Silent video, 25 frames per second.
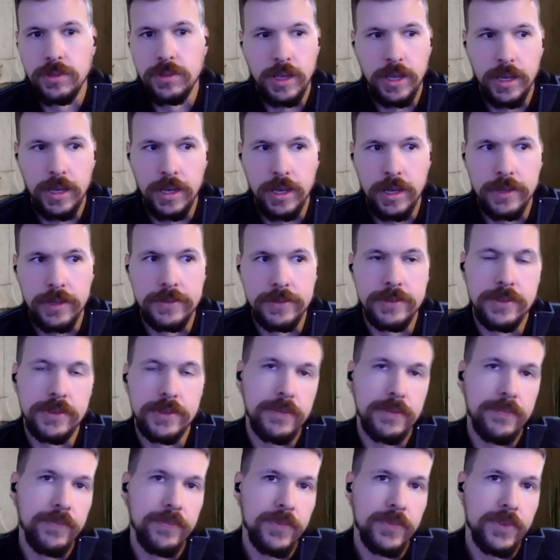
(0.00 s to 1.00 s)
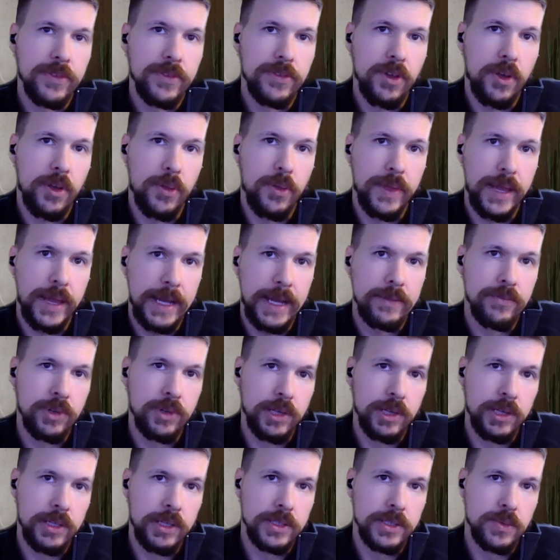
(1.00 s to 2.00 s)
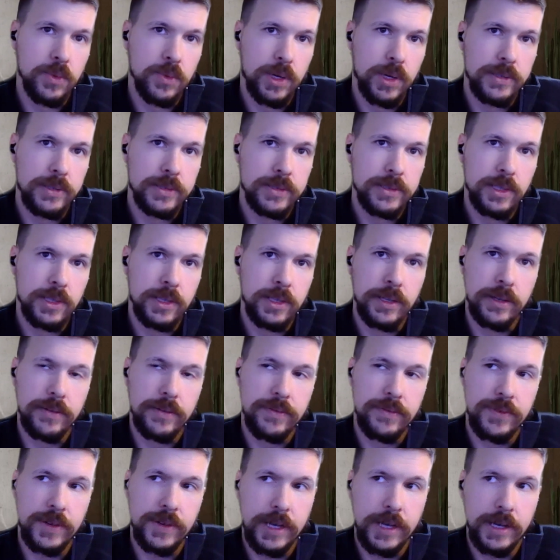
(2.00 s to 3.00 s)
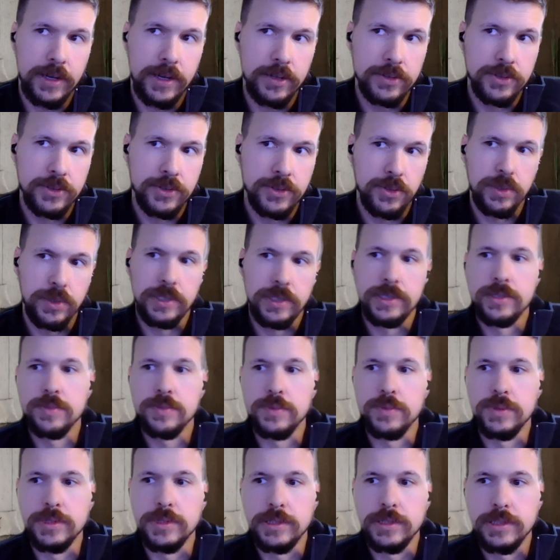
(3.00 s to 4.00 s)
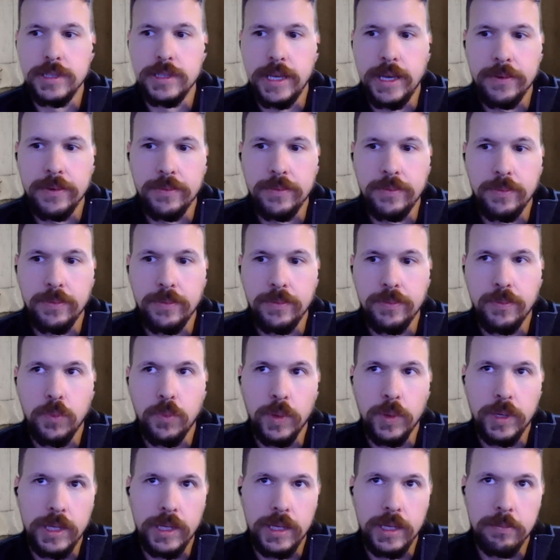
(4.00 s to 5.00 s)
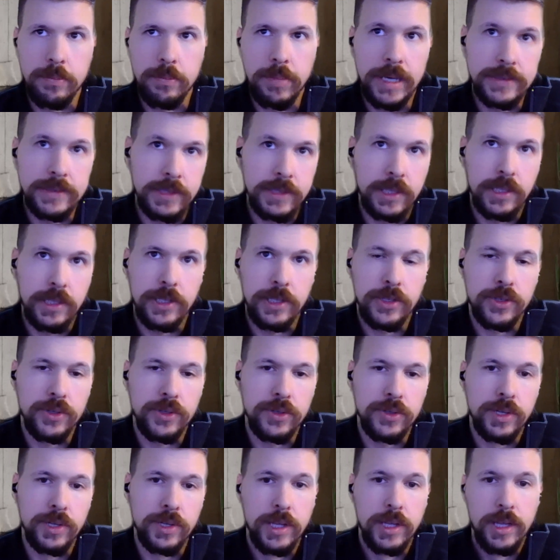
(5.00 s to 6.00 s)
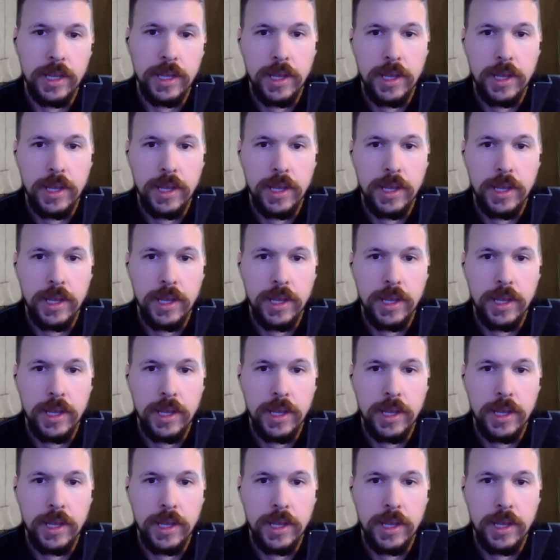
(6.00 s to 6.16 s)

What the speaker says: And so that really is what solidified our choice, was that we basically could